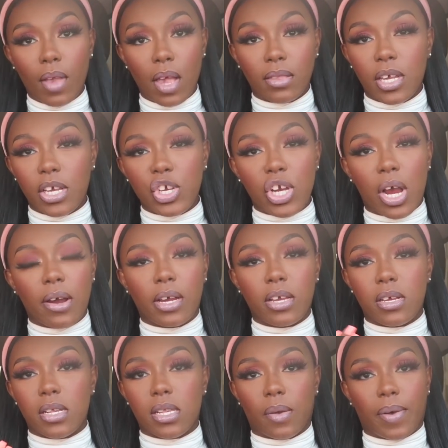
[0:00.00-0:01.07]
This shirt is
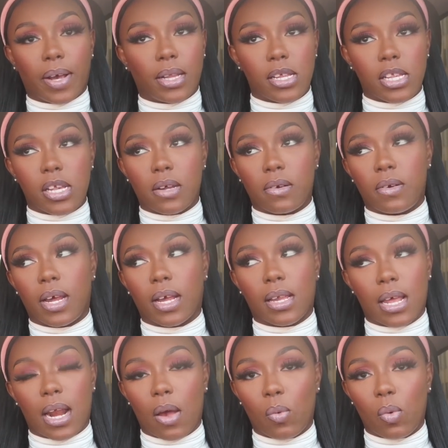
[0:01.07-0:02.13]
just a regular turtleneck
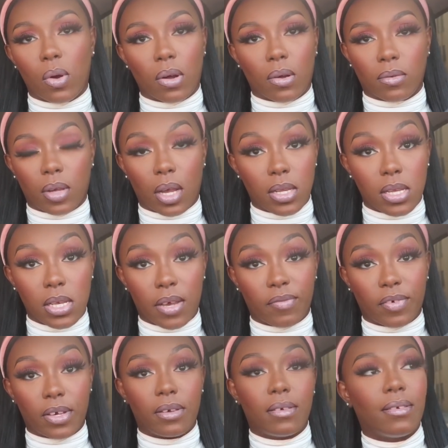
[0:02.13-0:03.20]
that I wore on
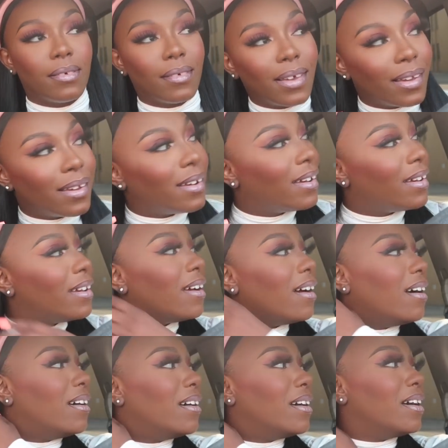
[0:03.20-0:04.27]
Thanksgiving.
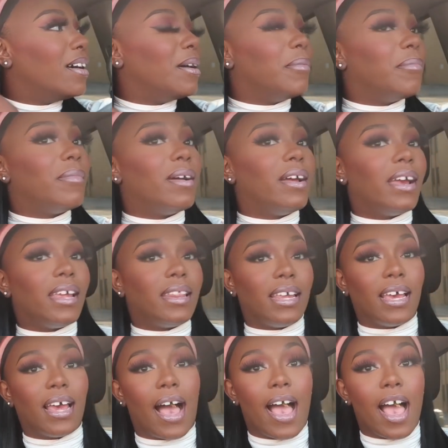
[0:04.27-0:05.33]
And
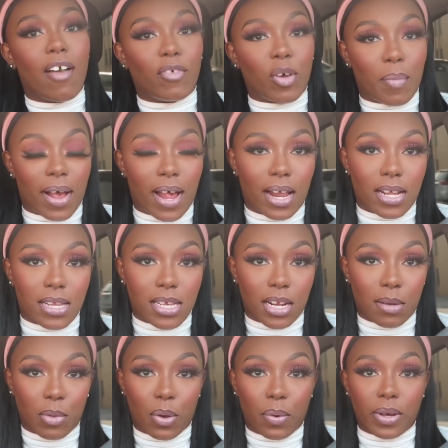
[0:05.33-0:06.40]
then I have on my
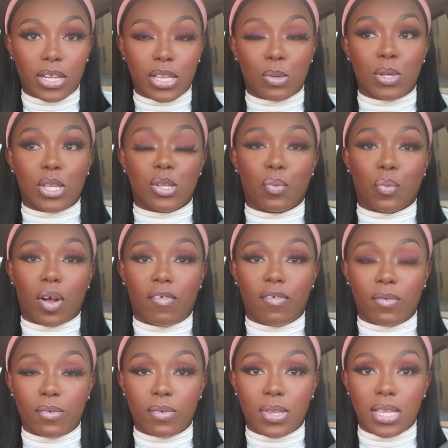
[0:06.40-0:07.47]
Alexander McQueen's with some
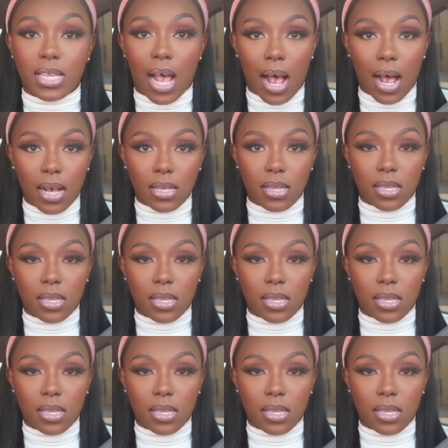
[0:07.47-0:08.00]
ruffles socks.